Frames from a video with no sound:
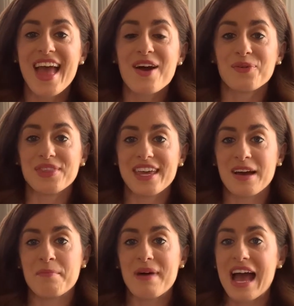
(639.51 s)
When they
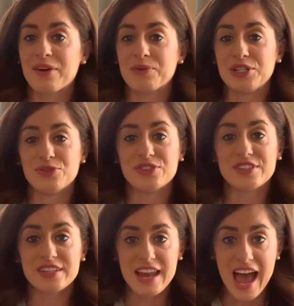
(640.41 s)
come back, we do
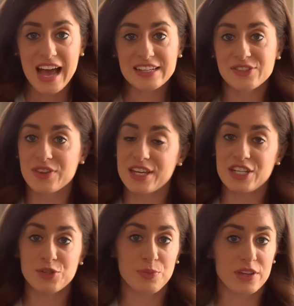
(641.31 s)
snacks, so they
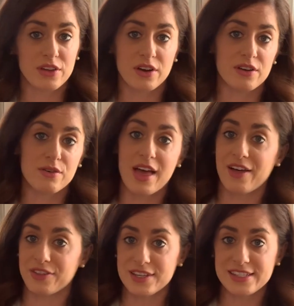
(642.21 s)
each bring their own
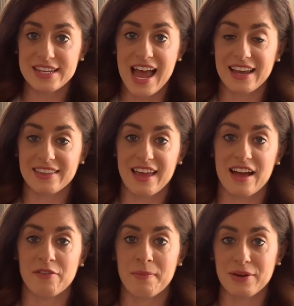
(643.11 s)
healthy snack, and they
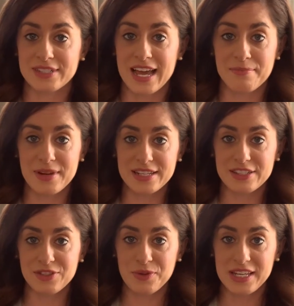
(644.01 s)
have about 10
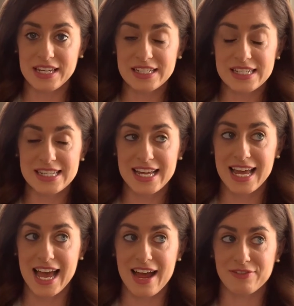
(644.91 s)
minutes to eat.
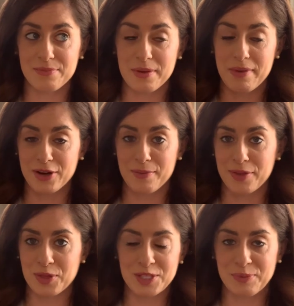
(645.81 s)
I have to be better
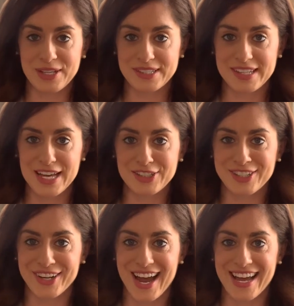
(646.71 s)
about this because last
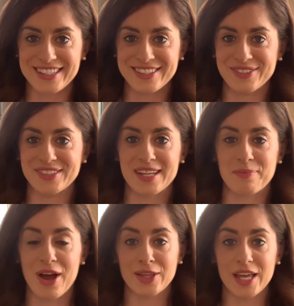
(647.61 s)
year I had students that
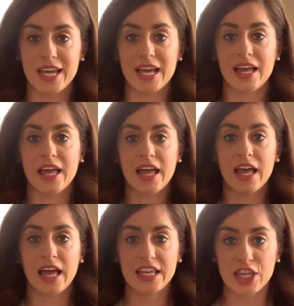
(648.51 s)
brought like
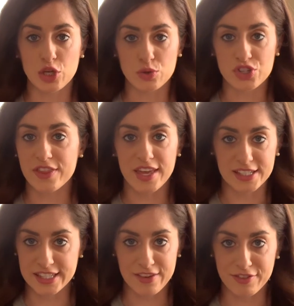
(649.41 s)
huge
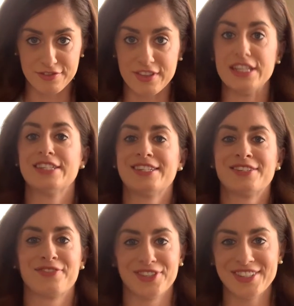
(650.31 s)
Thanksgiving feasts
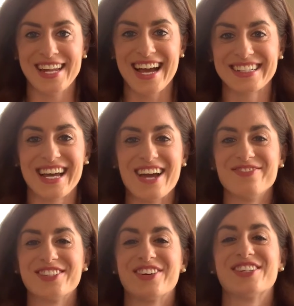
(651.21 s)
for snack
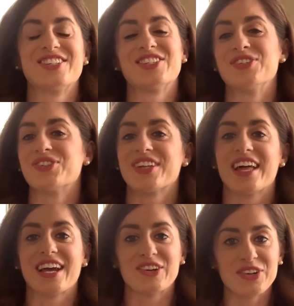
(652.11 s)
time, so it's just usually
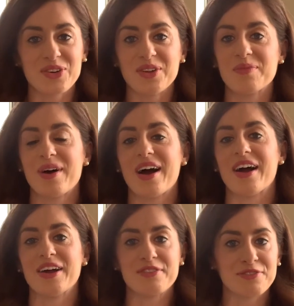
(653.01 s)
like a granola
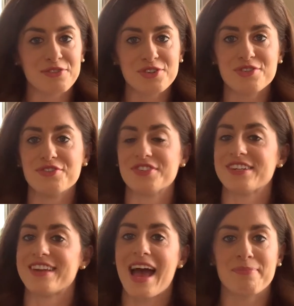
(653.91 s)
bar, a fruit,
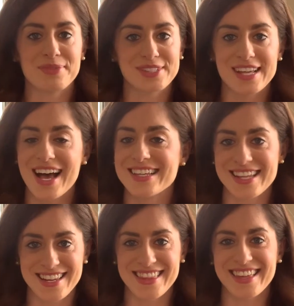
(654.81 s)
an applesauce,
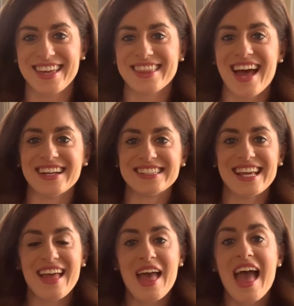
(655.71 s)
anything like that.
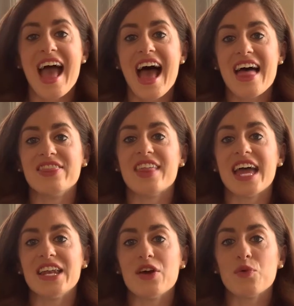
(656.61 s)
And
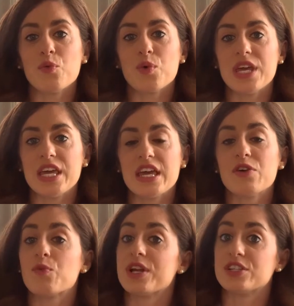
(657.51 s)
then we
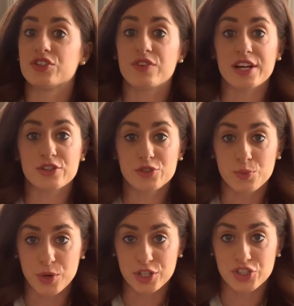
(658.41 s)
went into Writer's
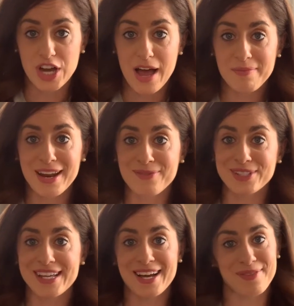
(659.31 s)
Workshop, and I will
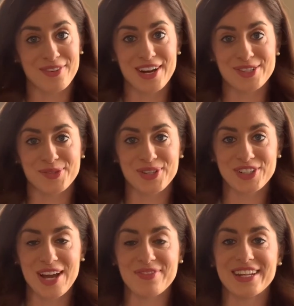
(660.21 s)
talk about Writer's
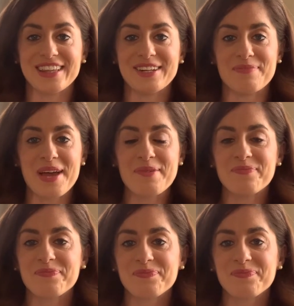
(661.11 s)
Workshop in a little bit,